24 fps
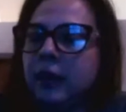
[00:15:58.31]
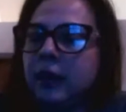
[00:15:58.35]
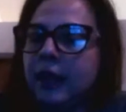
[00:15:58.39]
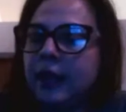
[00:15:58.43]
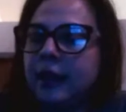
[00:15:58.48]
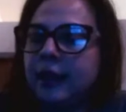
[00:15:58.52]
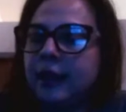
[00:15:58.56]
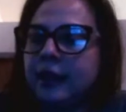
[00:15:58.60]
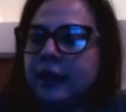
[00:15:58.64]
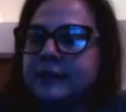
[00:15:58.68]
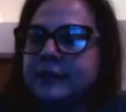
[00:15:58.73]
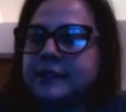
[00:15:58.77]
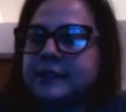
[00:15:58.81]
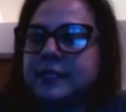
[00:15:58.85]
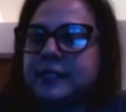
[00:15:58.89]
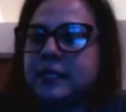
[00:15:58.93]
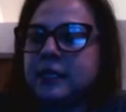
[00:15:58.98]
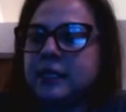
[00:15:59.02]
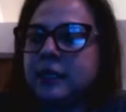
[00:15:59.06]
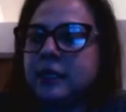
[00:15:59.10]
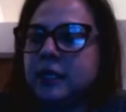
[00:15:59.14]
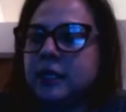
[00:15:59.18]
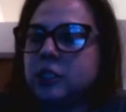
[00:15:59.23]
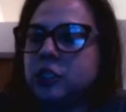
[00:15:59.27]
and on
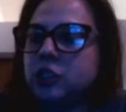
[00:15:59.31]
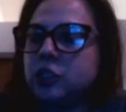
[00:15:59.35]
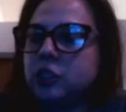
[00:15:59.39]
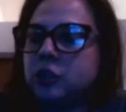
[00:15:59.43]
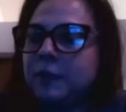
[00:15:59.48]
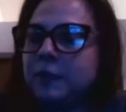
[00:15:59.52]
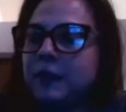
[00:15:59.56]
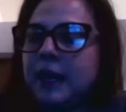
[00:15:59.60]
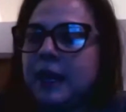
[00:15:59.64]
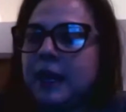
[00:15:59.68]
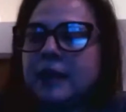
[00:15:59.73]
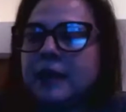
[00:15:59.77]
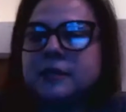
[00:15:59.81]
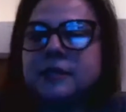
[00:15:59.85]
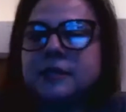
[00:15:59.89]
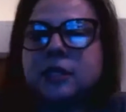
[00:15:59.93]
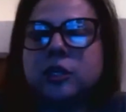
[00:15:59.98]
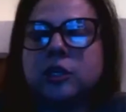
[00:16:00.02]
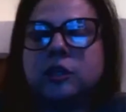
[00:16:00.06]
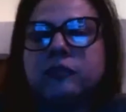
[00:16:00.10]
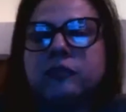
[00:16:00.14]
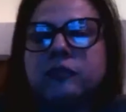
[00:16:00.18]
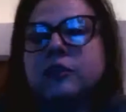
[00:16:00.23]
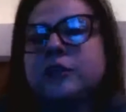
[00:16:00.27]
D it should be asking
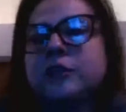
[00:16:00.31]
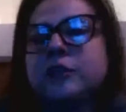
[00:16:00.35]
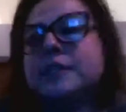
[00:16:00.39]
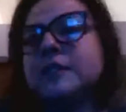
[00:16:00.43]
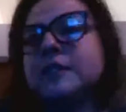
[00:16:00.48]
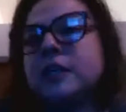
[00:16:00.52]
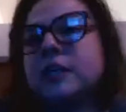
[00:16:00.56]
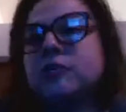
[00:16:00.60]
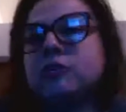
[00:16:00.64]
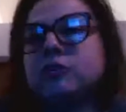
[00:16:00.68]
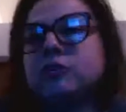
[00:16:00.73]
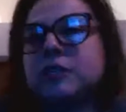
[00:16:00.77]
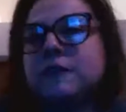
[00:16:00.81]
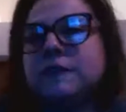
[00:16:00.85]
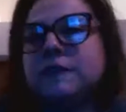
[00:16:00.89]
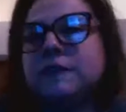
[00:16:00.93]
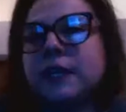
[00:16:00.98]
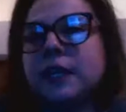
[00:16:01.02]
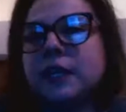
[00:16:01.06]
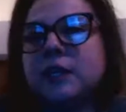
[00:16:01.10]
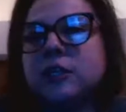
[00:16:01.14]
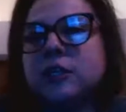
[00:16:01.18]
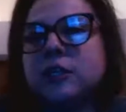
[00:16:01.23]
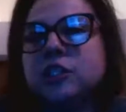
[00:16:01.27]
you for the standard
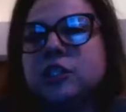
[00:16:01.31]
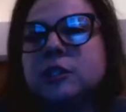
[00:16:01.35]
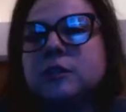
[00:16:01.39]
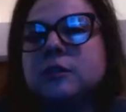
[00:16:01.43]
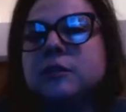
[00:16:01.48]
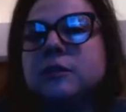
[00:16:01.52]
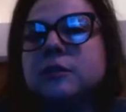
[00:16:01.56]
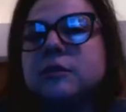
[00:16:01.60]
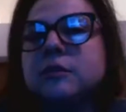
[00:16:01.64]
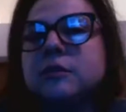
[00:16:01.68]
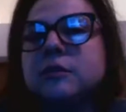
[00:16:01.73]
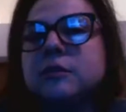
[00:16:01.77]
deviation?